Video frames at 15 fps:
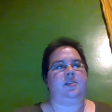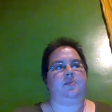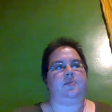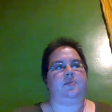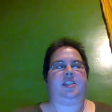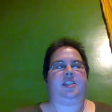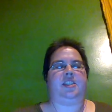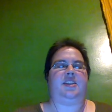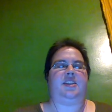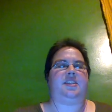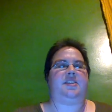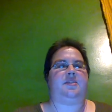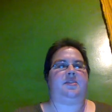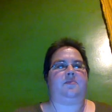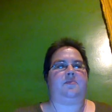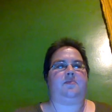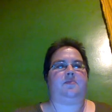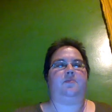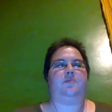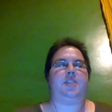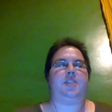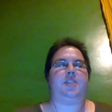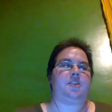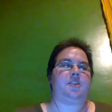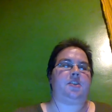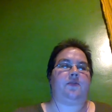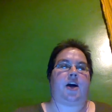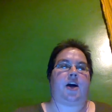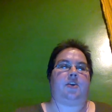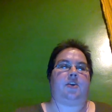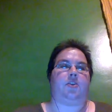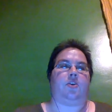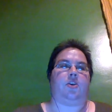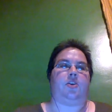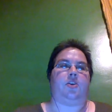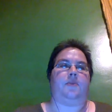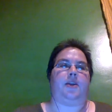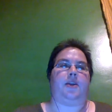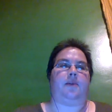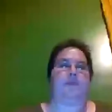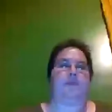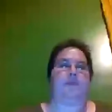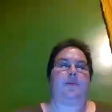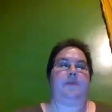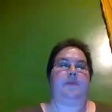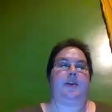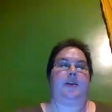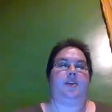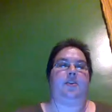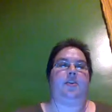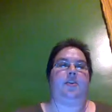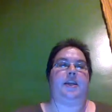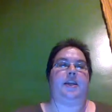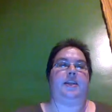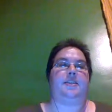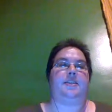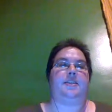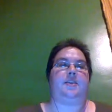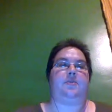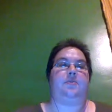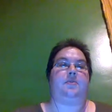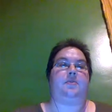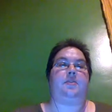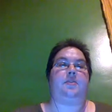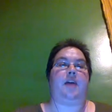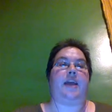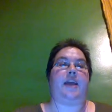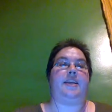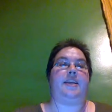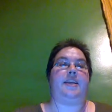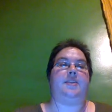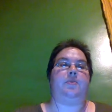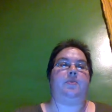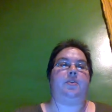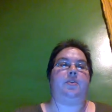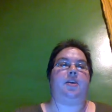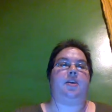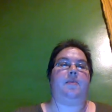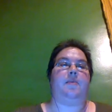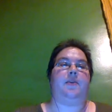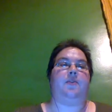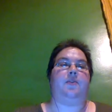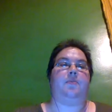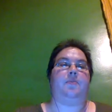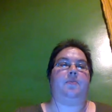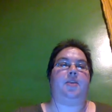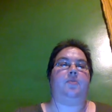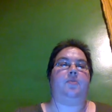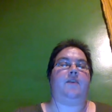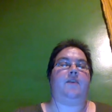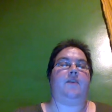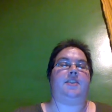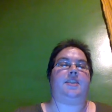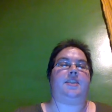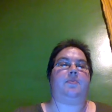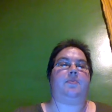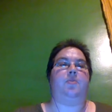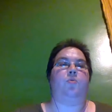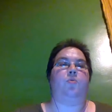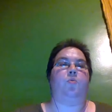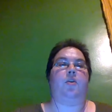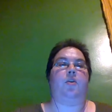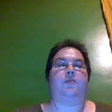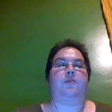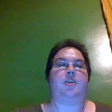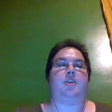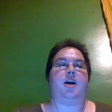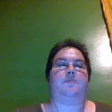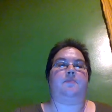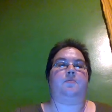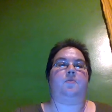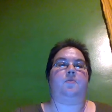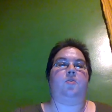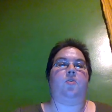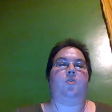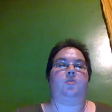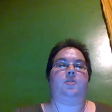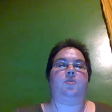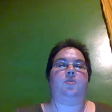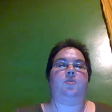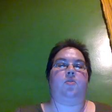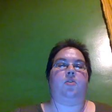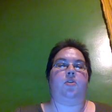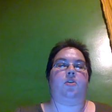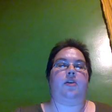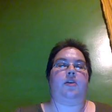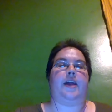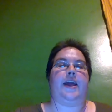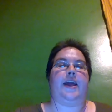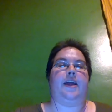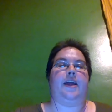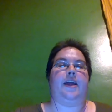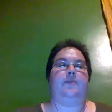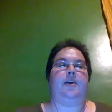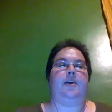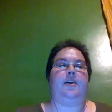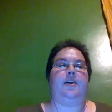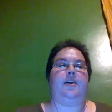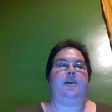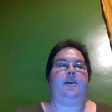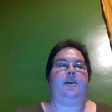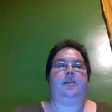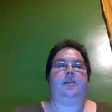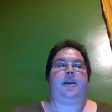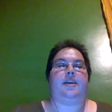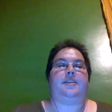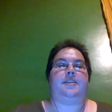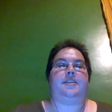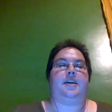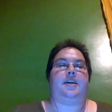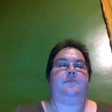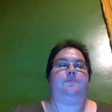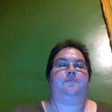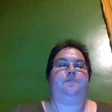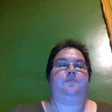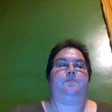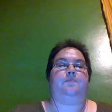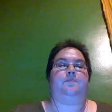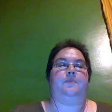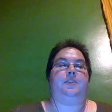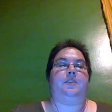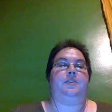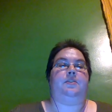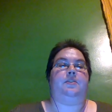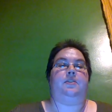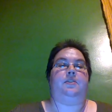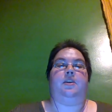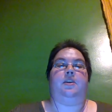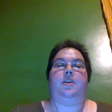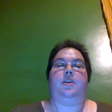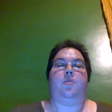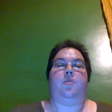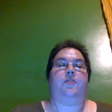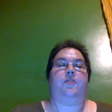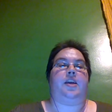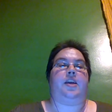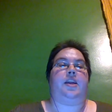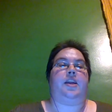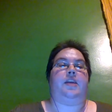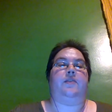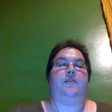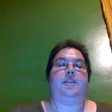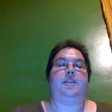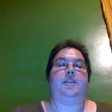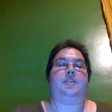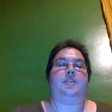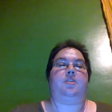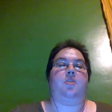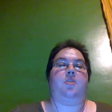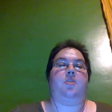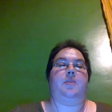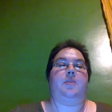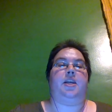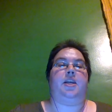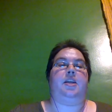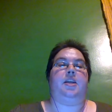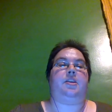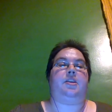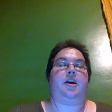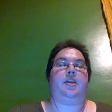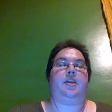Which is which is a valid argument. I mean, I mean, I can see I can see where they're coming from. They do have a separate award for top goal scorer and like I said, you know, if they'd given it to Tobin Heath, I